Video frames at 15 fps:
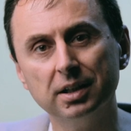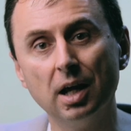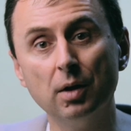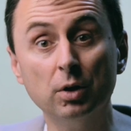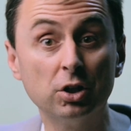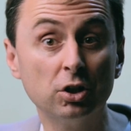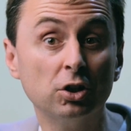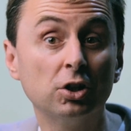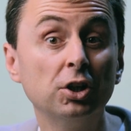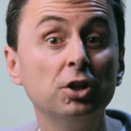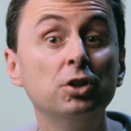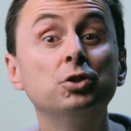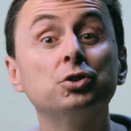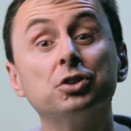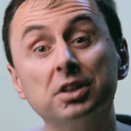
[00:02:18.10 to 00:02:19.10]
Now, a
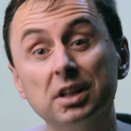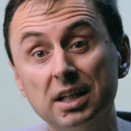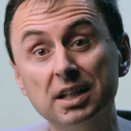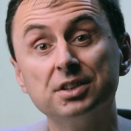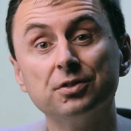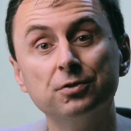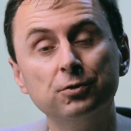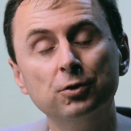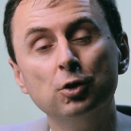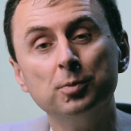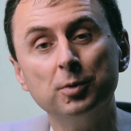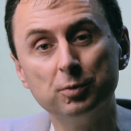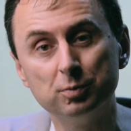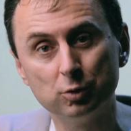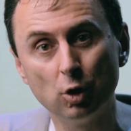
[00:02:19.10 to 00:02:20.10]
conclusion is a
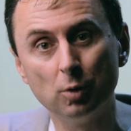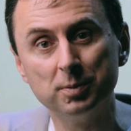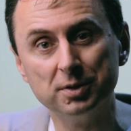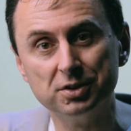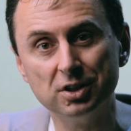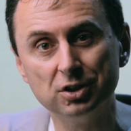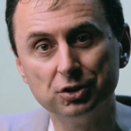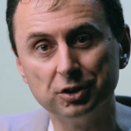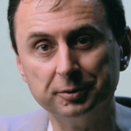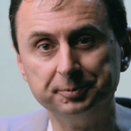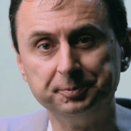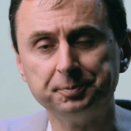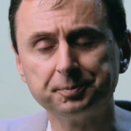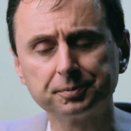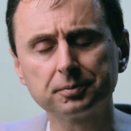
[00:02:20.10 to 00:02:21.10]
form of
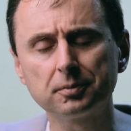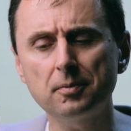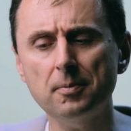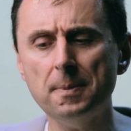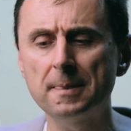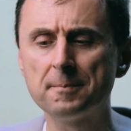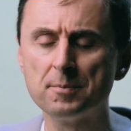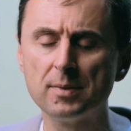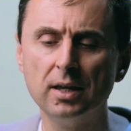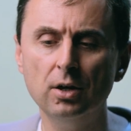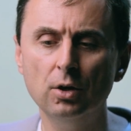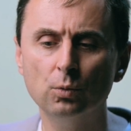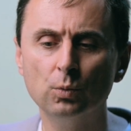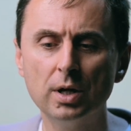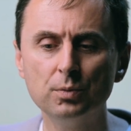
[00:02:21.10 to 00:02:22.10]
proposition.
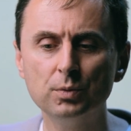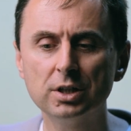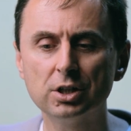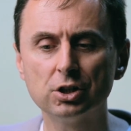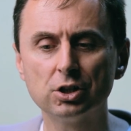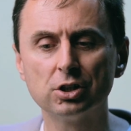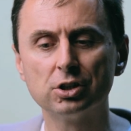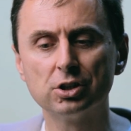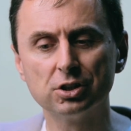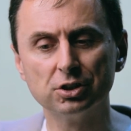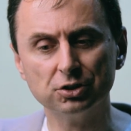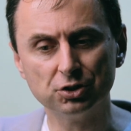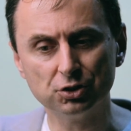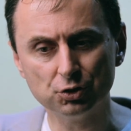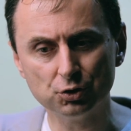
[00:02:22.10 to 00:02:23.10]
When we're
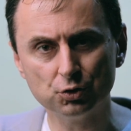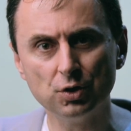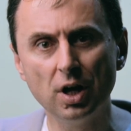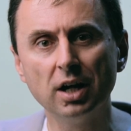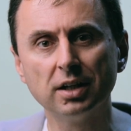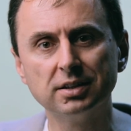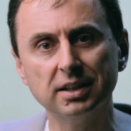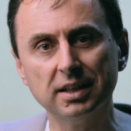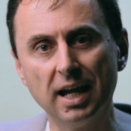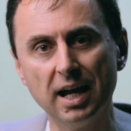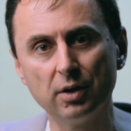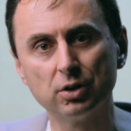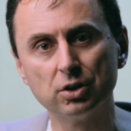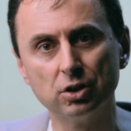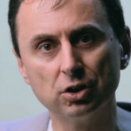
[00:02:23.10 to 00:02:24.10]
constructing
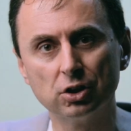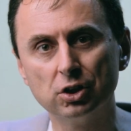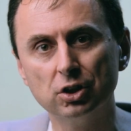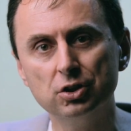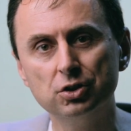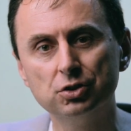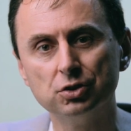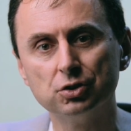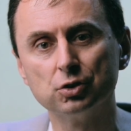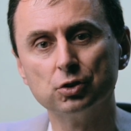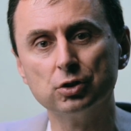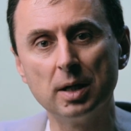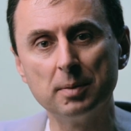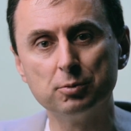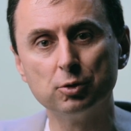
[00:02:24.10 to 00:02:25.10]
our conclusions
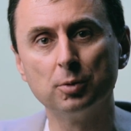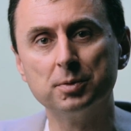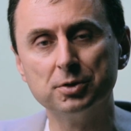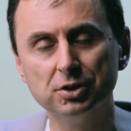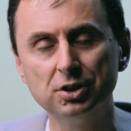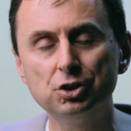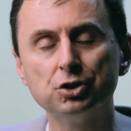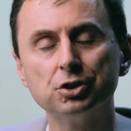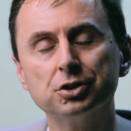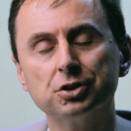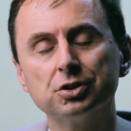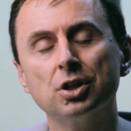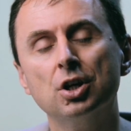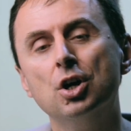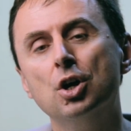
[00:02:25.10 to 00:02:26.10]
or our
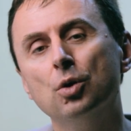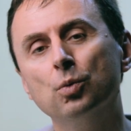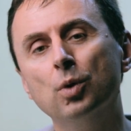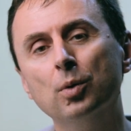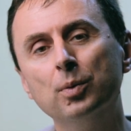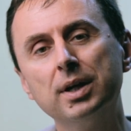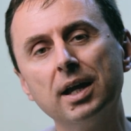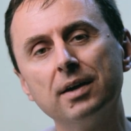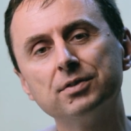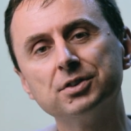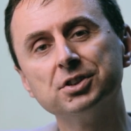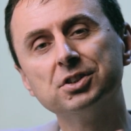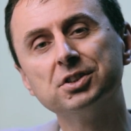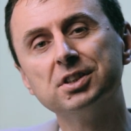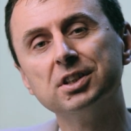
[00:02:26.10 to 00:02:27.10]
propositions, what we have
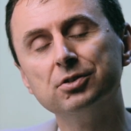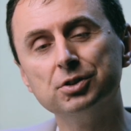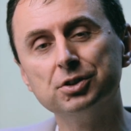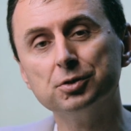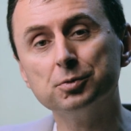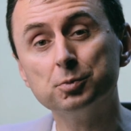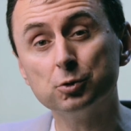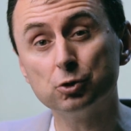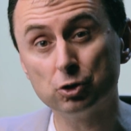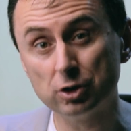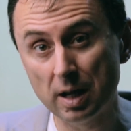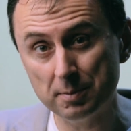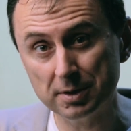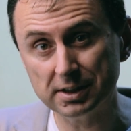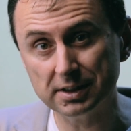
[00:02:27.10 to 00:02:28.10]
is a series of
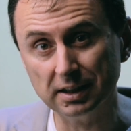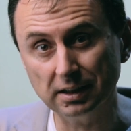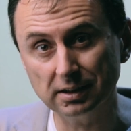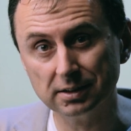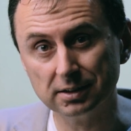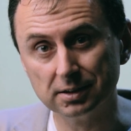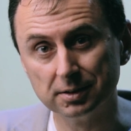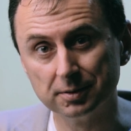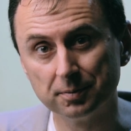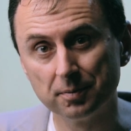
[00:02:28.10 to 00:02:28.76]
premises.